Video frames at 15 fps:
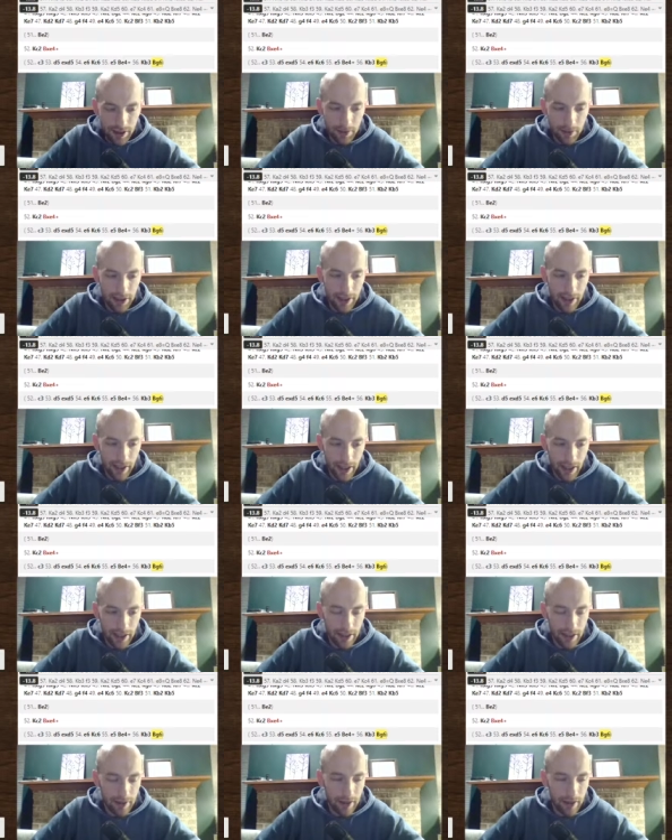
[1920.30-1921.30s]
to that,
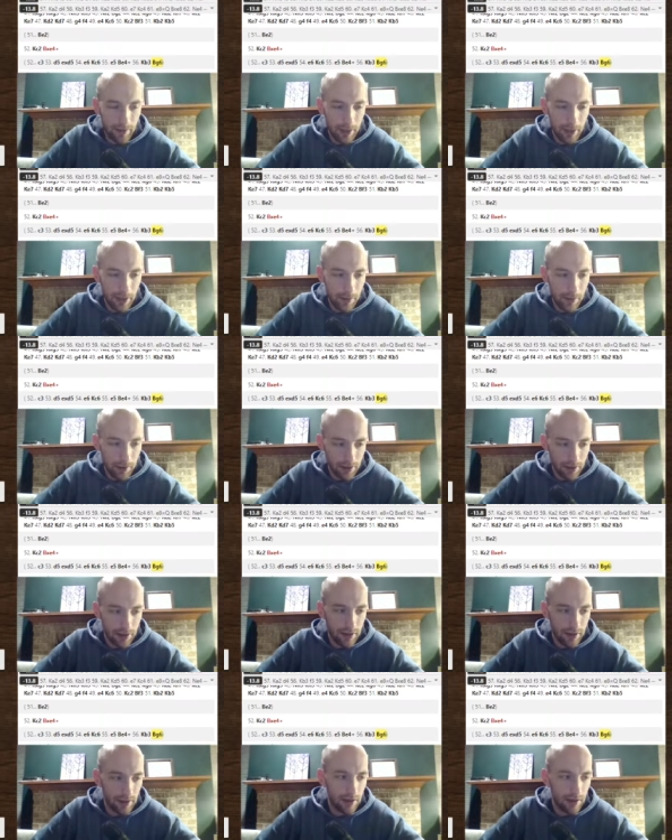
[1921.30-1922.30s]
and my
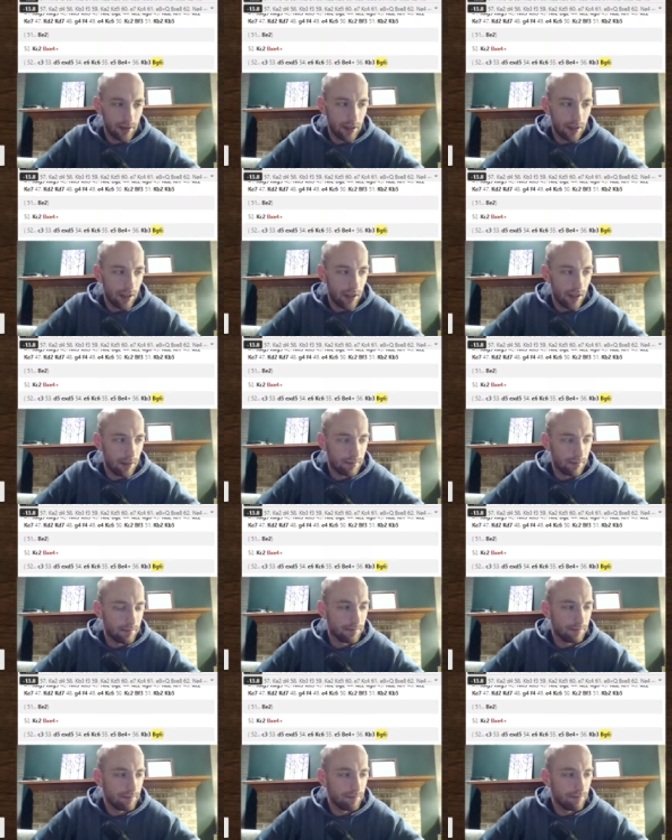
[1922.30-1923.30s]
opponent,
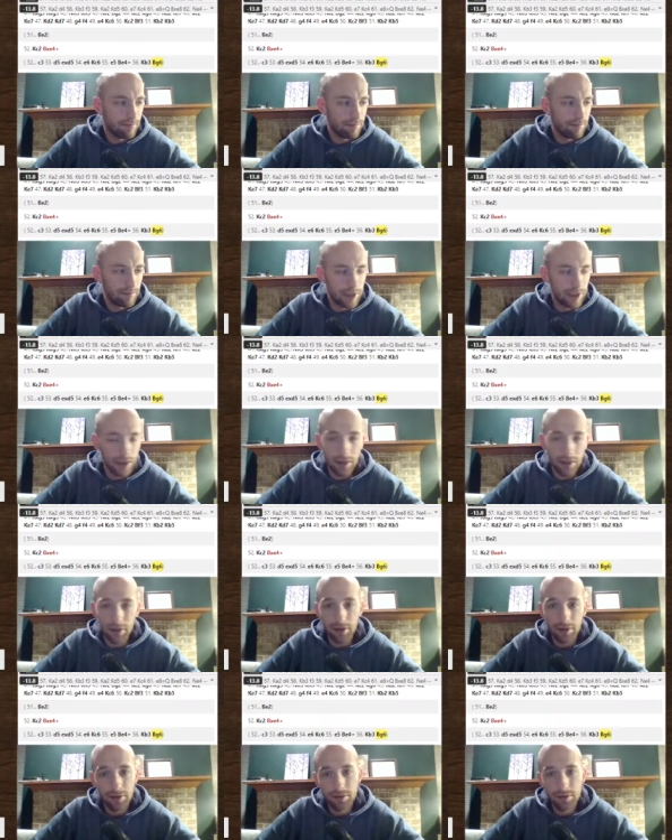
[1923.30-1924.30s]
you
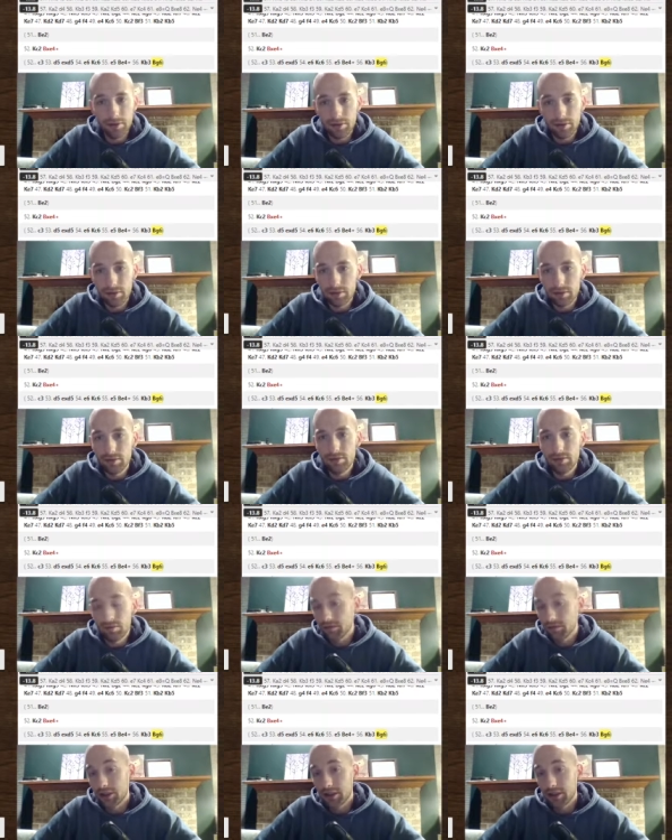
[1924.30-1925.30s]
know,
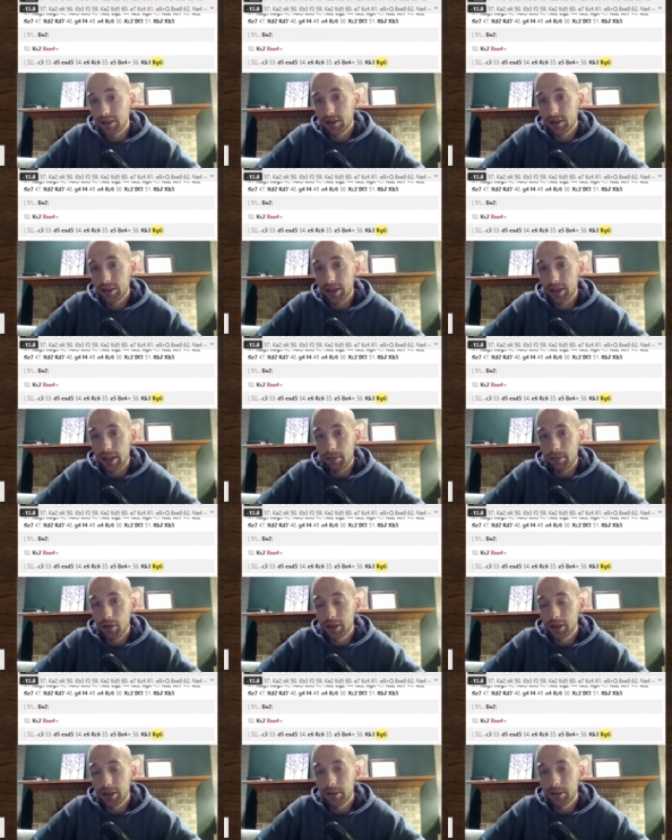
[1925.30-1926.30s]
just kept
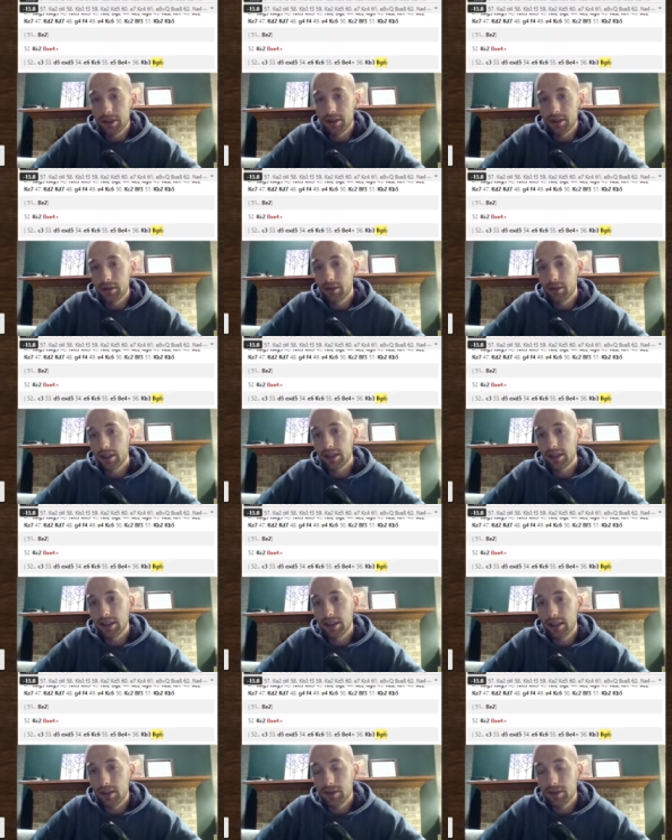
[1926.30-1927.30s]
pushing me, so credit to
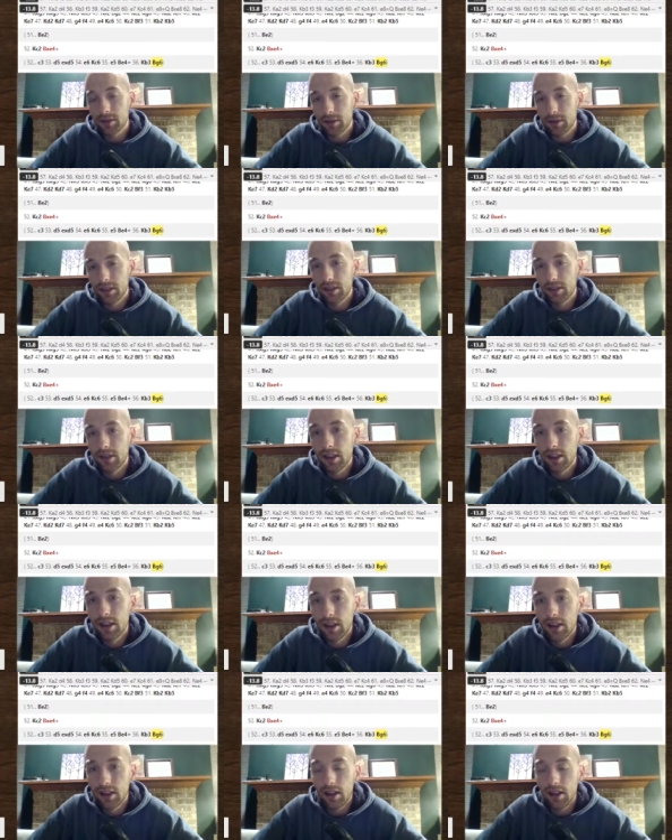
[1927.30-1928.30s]
them as well.
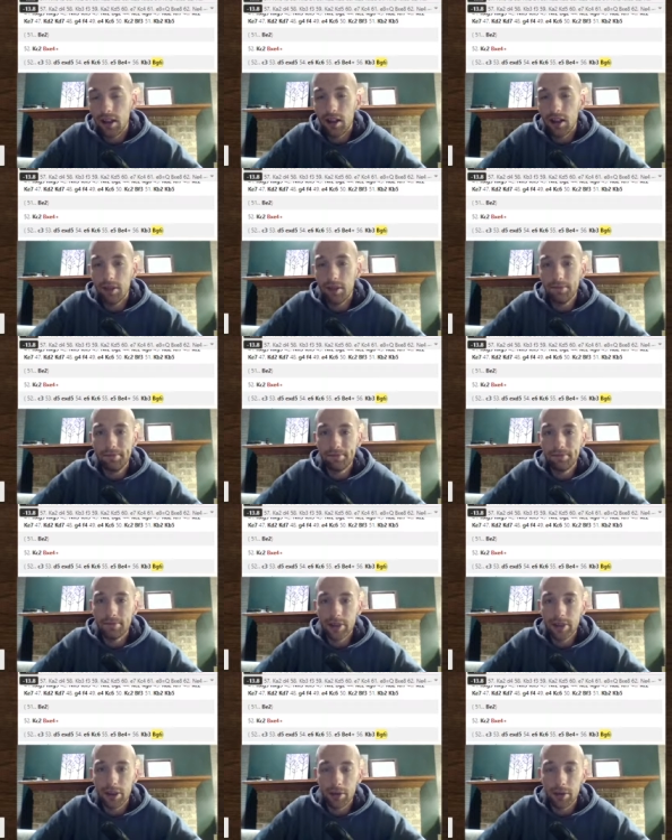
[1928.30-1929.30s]
You
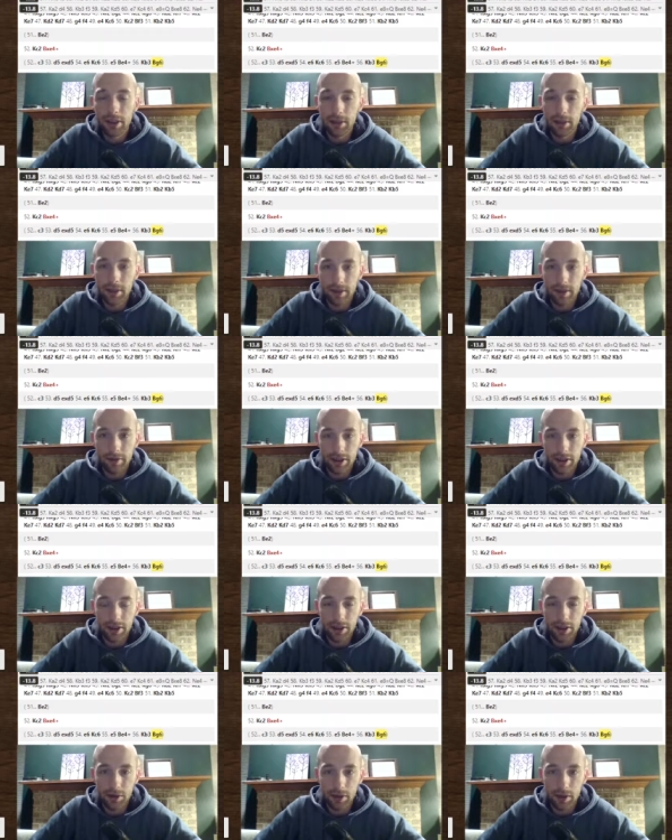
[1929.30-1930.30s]
know, put themselves in a
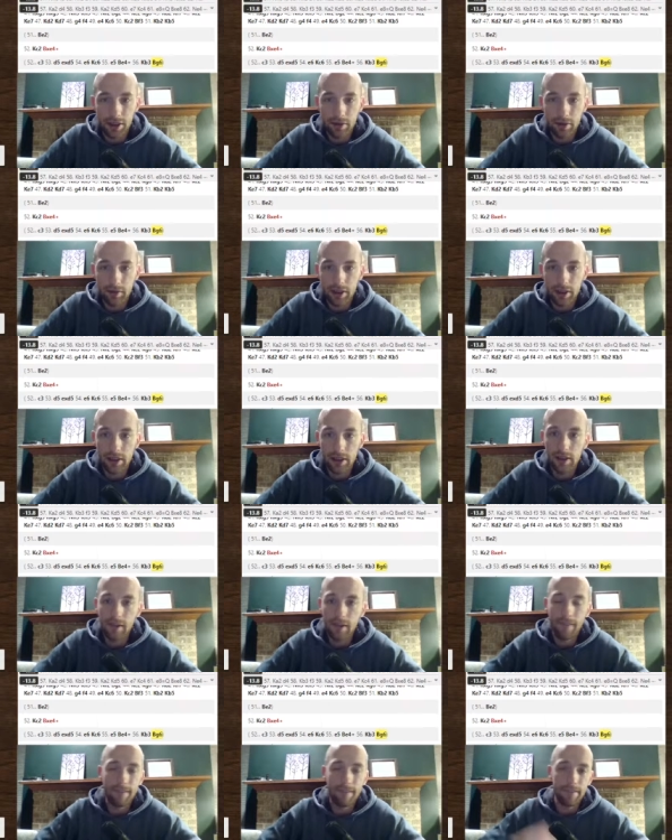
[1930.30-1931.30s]
situation where
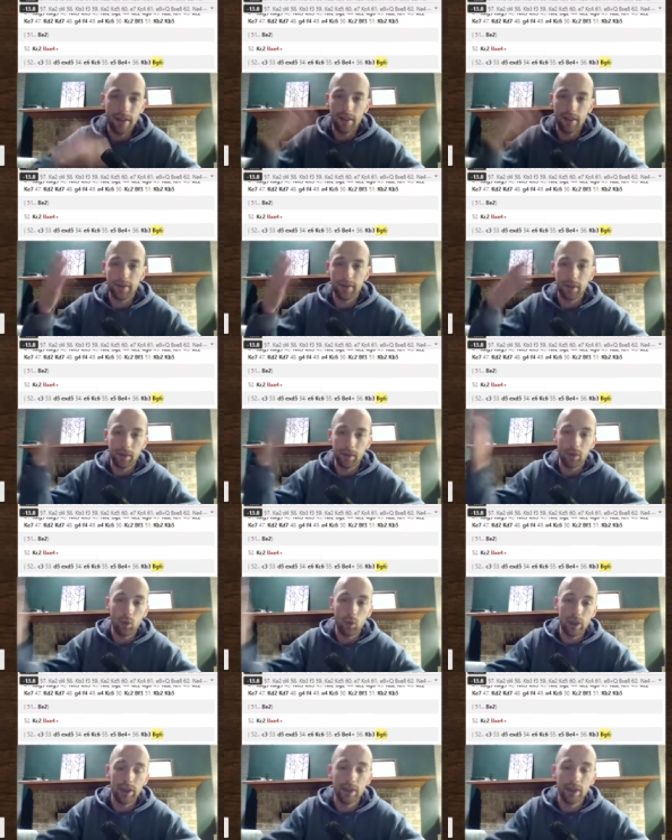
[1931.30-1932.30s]
if something
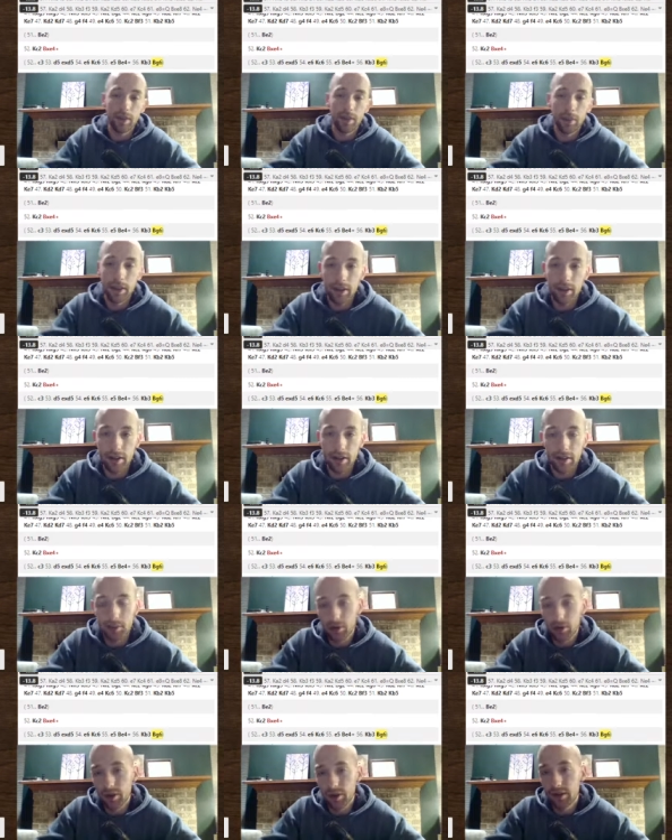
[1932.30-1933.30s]
weird appeared on the
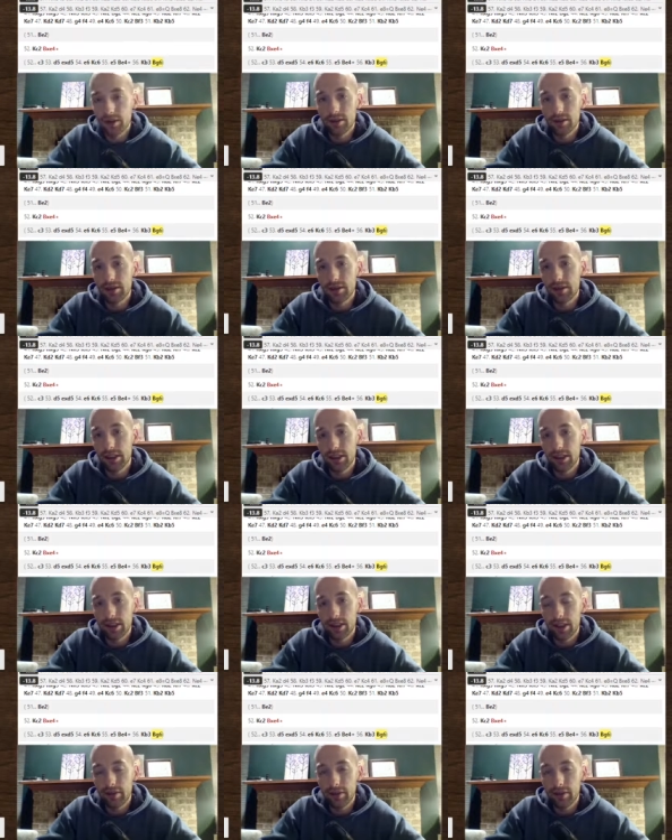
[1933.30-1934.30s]
board, you know, they could take
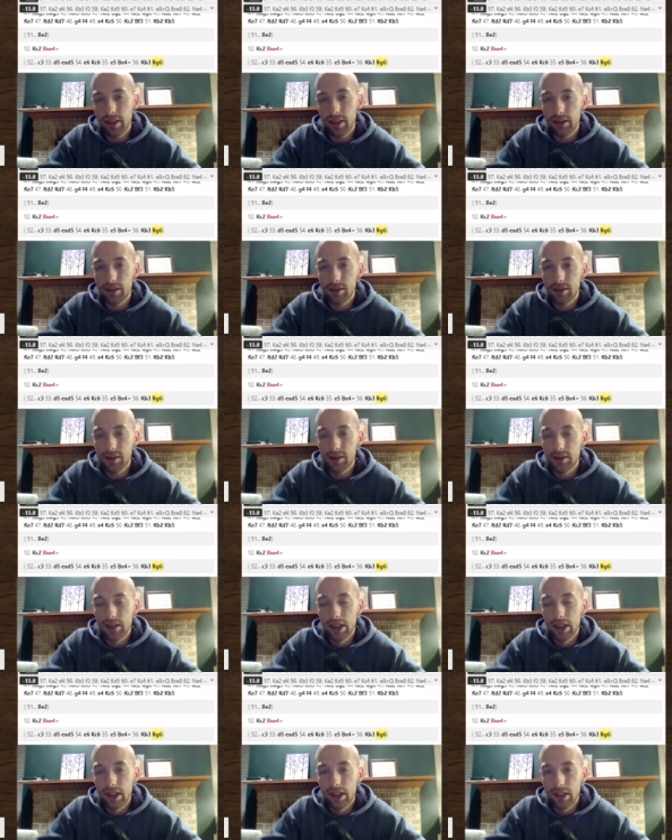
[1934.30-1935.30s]
advantage. And
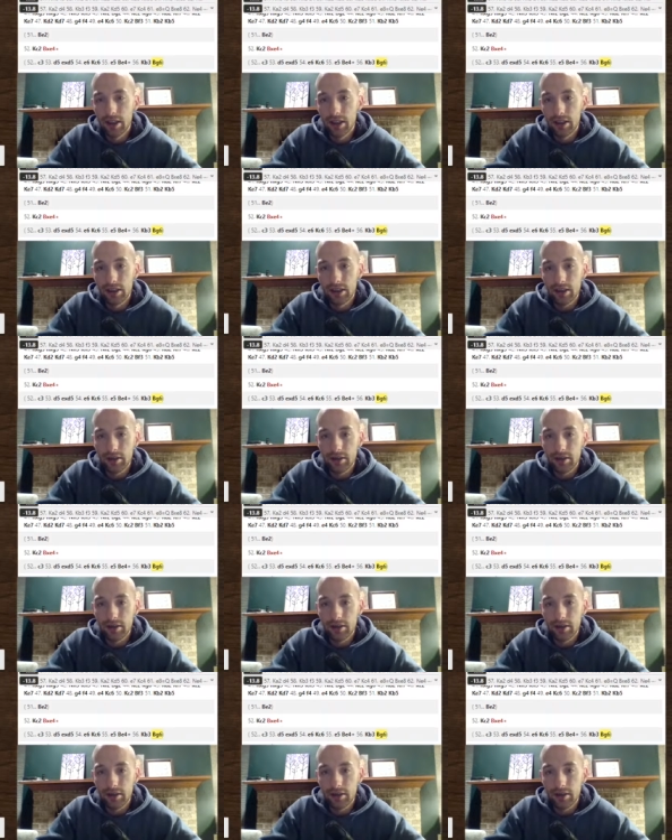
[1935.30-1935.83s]
you know,